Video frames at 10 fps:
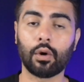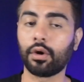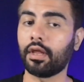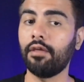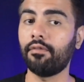
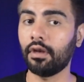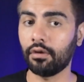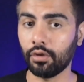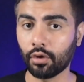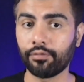or even
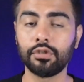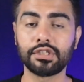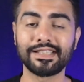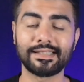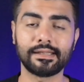your
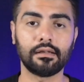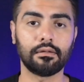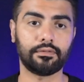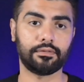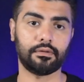future self.